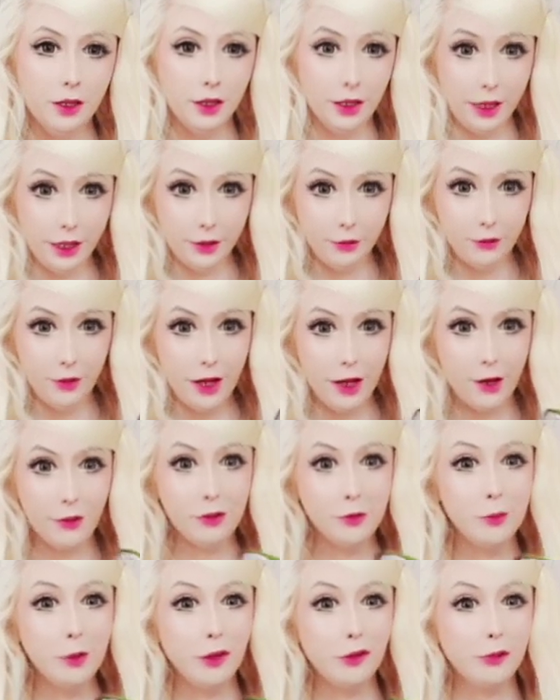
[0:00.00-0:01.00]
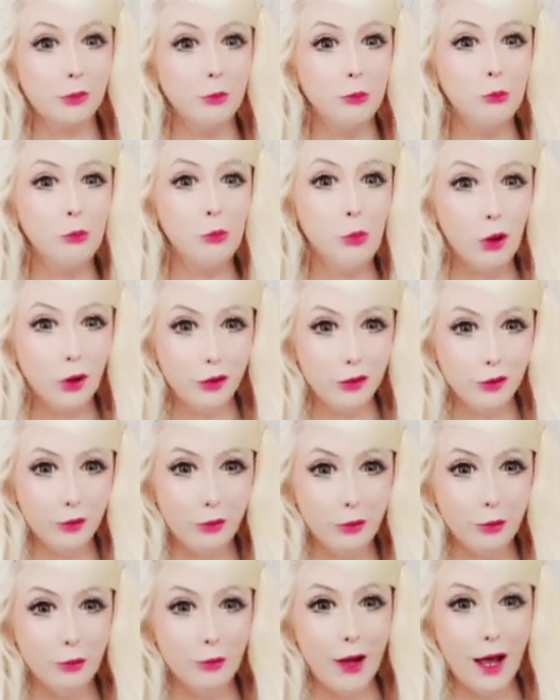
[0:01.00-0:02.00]
like they are the most
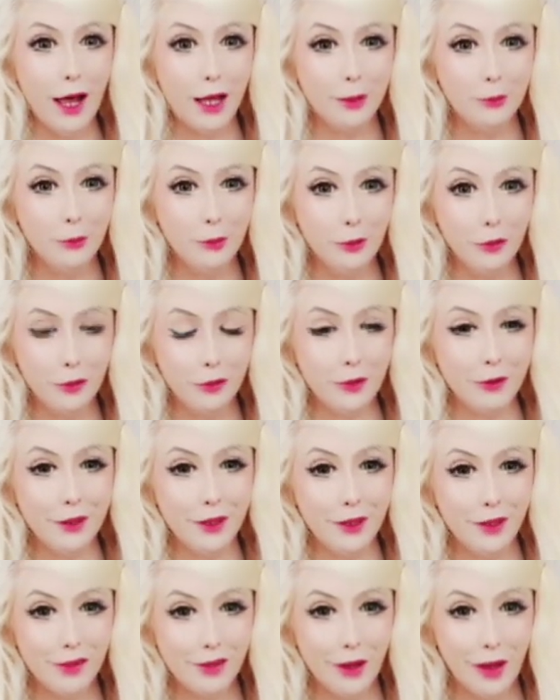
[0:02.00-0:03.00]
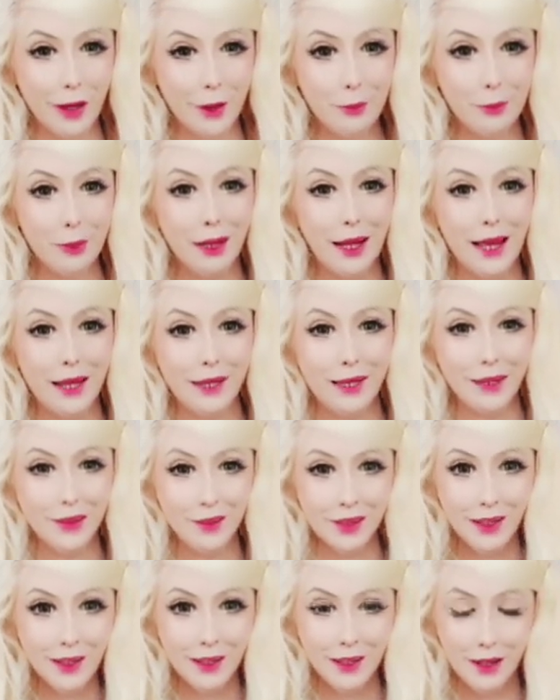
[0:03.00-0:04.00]
wonderful animals on the mm. entire planet.
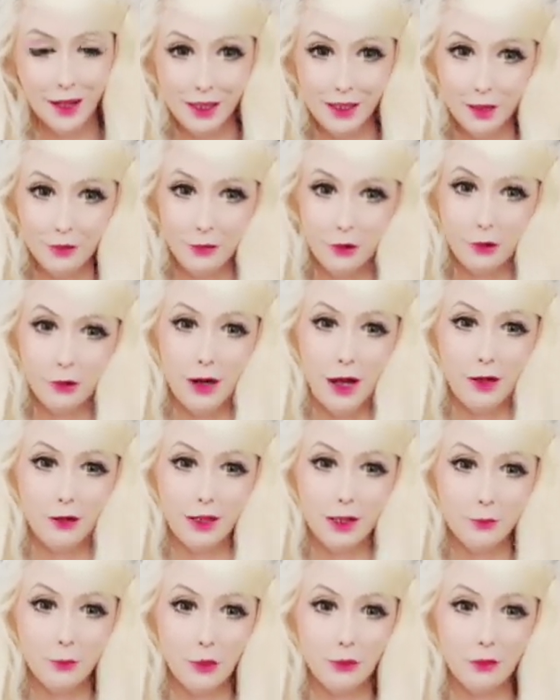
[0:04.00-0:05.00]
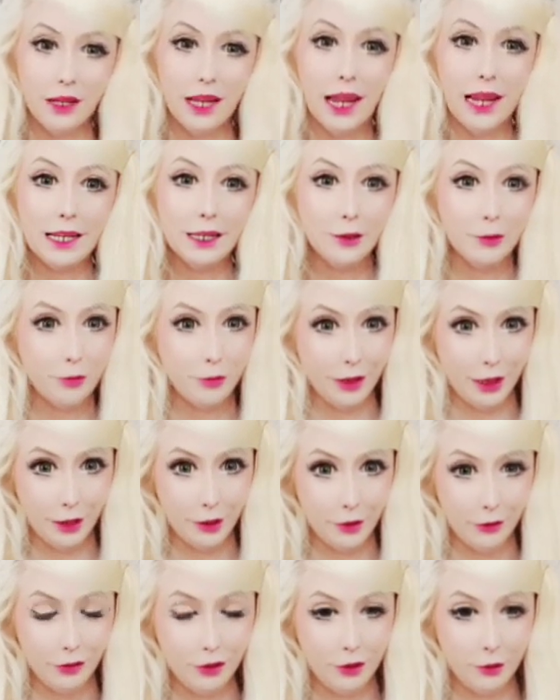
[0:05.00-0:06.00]
I love Crowley more than anything
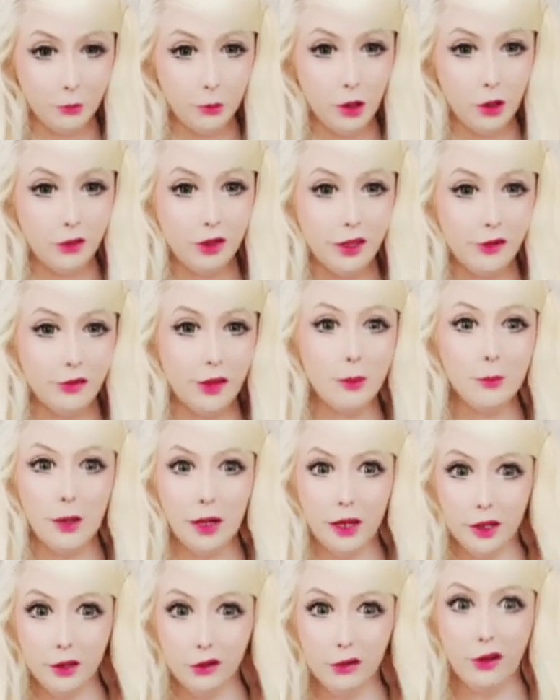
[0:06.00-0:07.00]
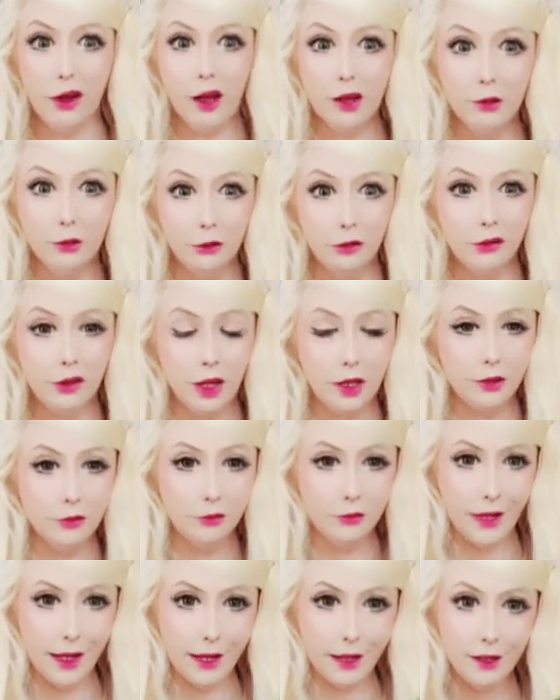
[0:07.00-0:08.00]
else in the world. He's like my child kind
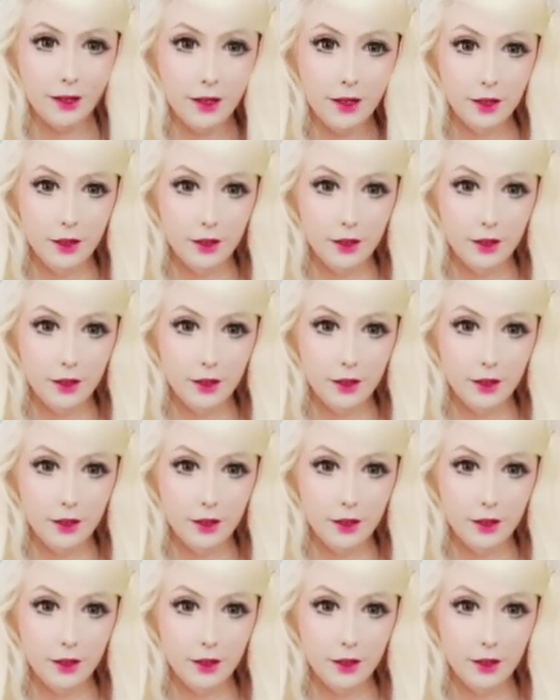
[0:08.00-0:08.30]
of thing.